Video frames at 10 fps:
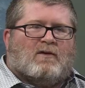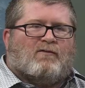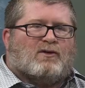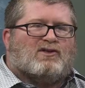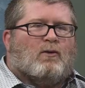
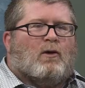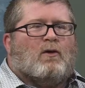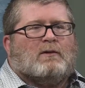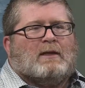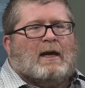For so
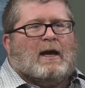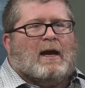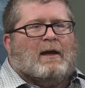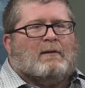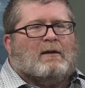long they
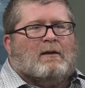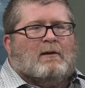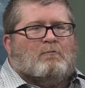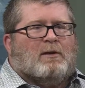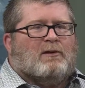had
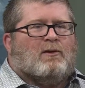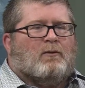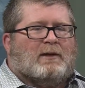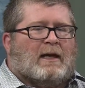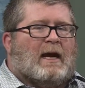been
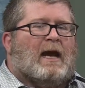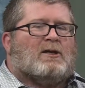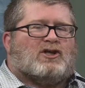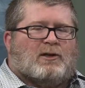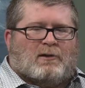told they
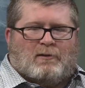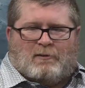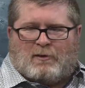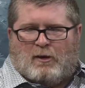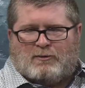can't share
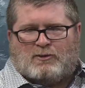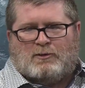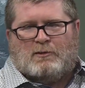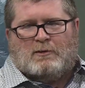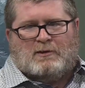their
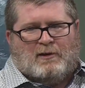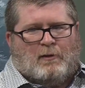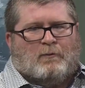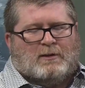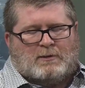culture. You
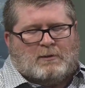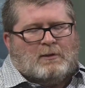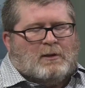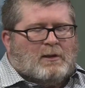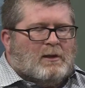know, it's
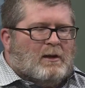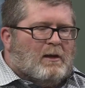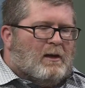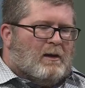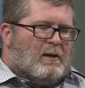
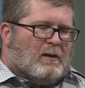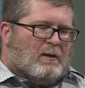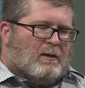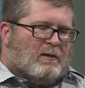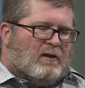
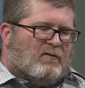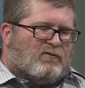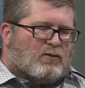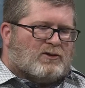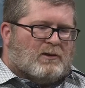an
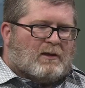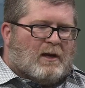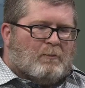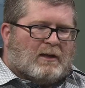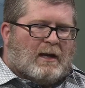unfortunate
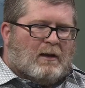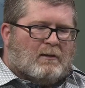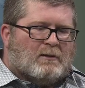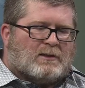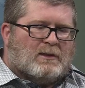time in
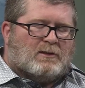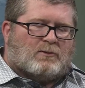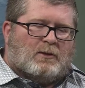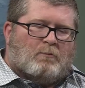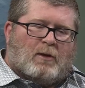Canada's
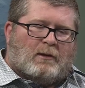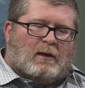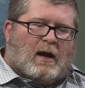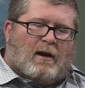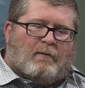history, but
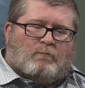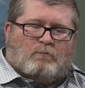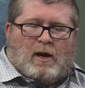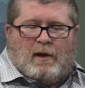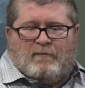
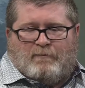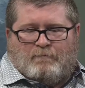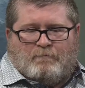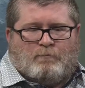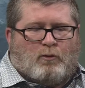my
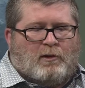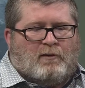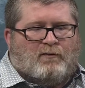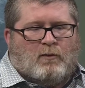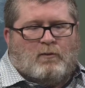
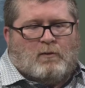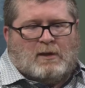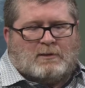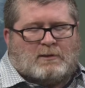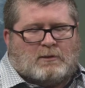point of view
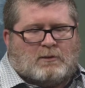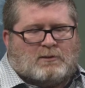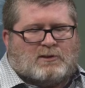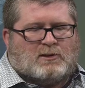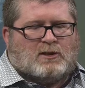was
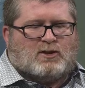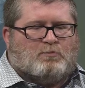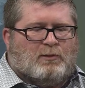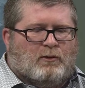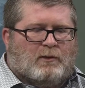there's
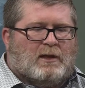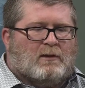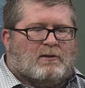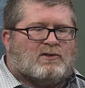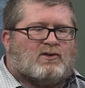such beauty
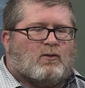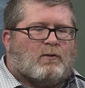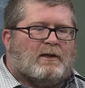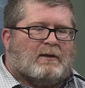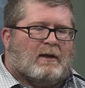in the
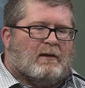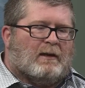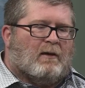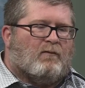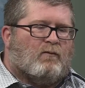
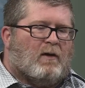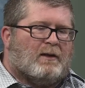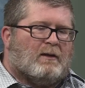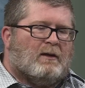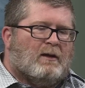storytelling of
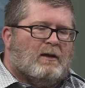what